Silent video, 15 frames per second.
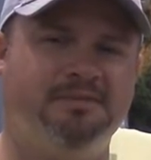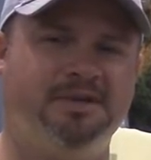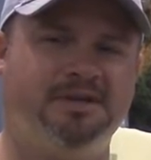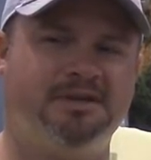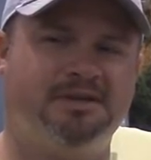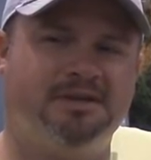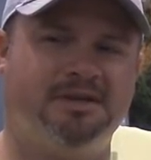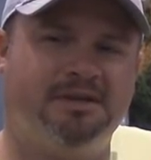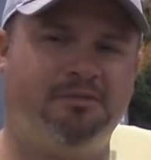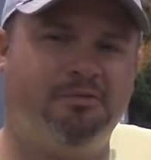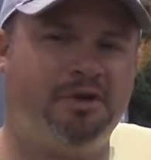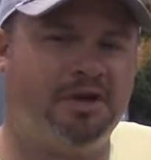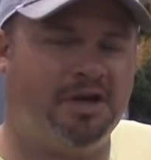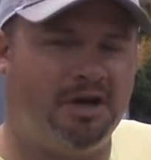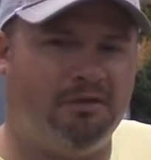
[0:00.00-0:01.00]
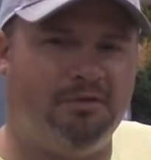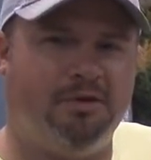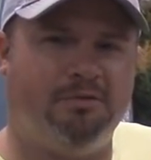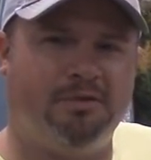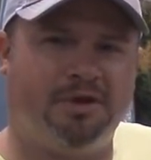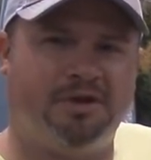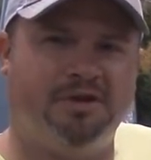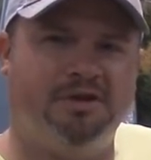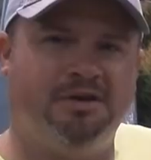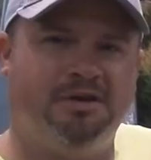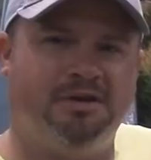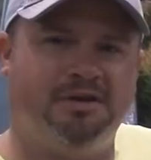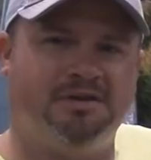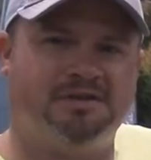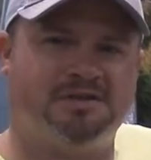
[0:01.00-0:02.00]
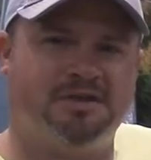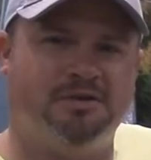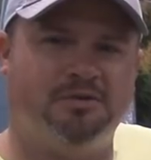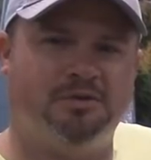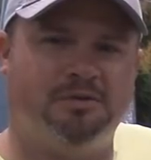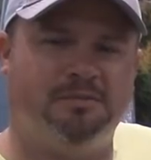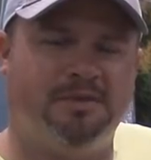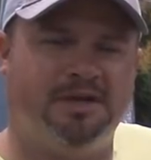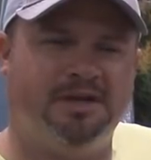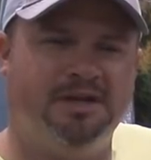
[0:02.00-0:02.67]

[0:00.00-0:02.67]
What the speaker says: But we got what we could and sold them.